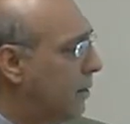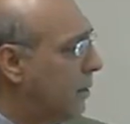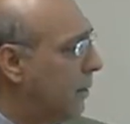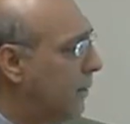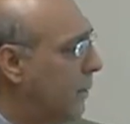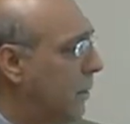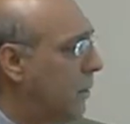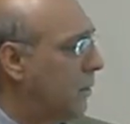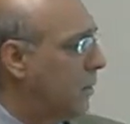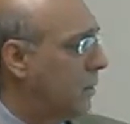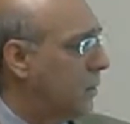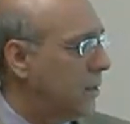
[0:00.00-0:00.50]
their
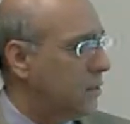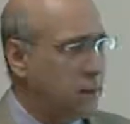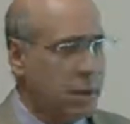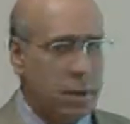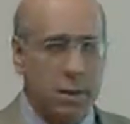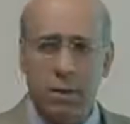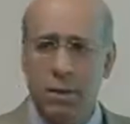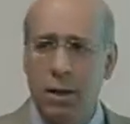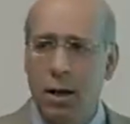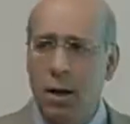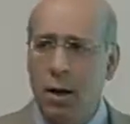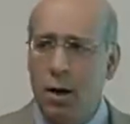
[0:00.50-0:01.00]
vision is
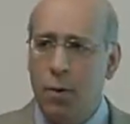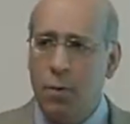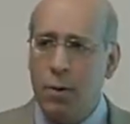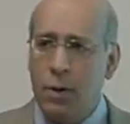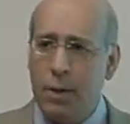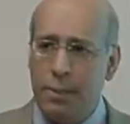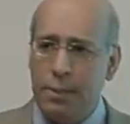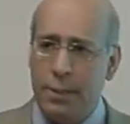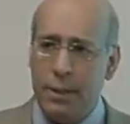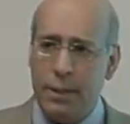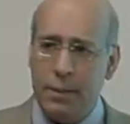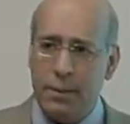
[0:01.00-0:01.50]
just with
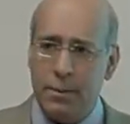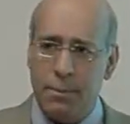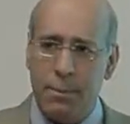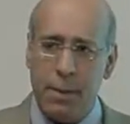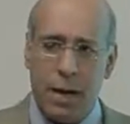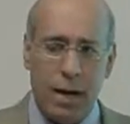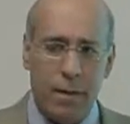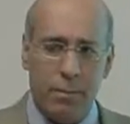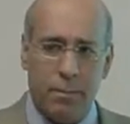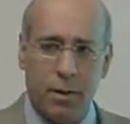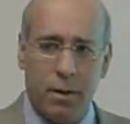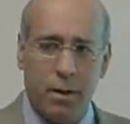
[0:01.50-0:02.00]
a piece of
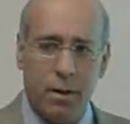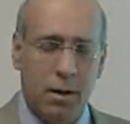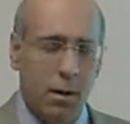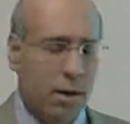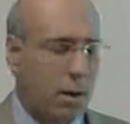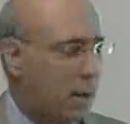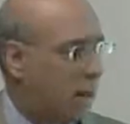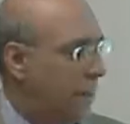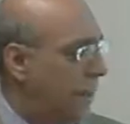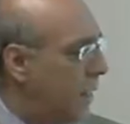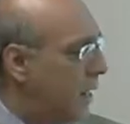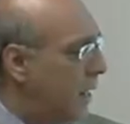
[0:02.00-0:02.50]
paper
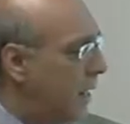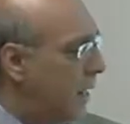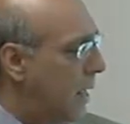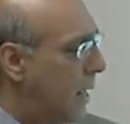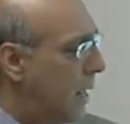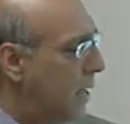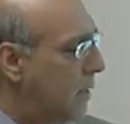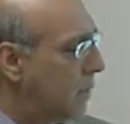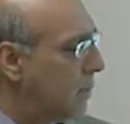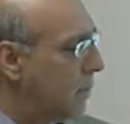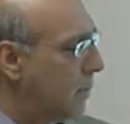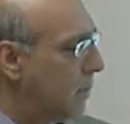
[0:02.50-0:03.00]
that
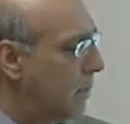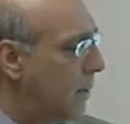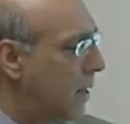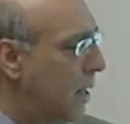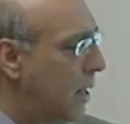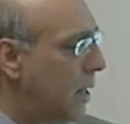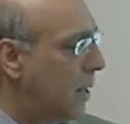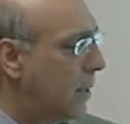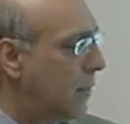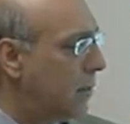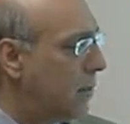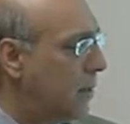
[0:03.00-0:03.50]
has some
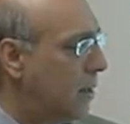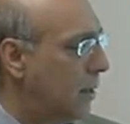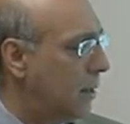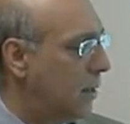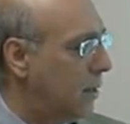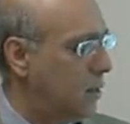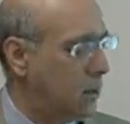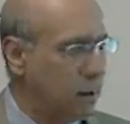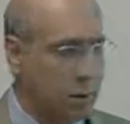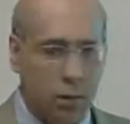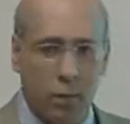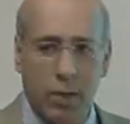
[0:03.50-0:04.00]
lines on it,
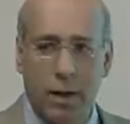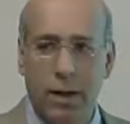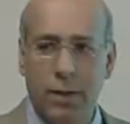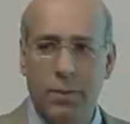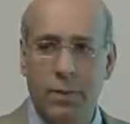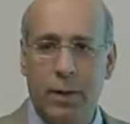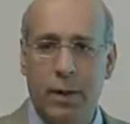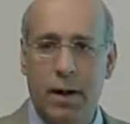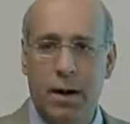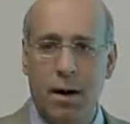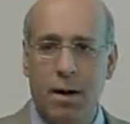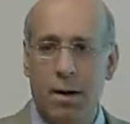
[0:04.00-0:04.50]
a grid,
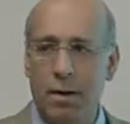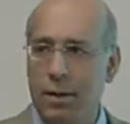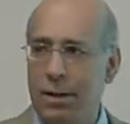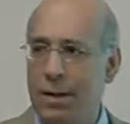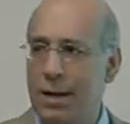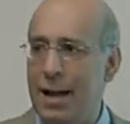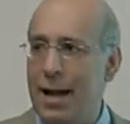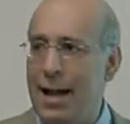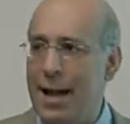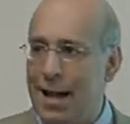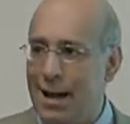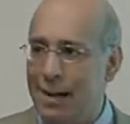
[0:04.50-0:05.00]
we call it an
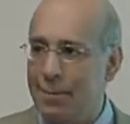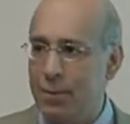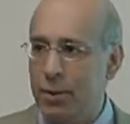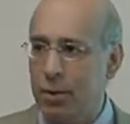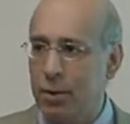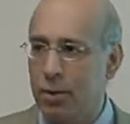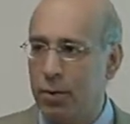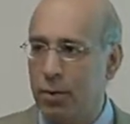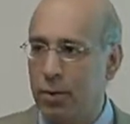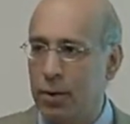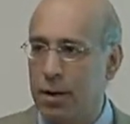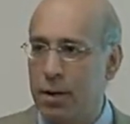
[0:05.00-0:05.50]

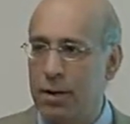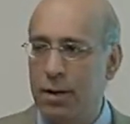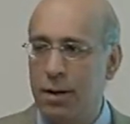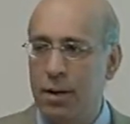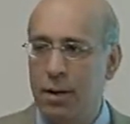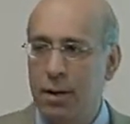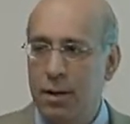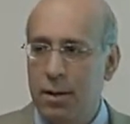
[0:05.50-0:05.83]
Amsler grid.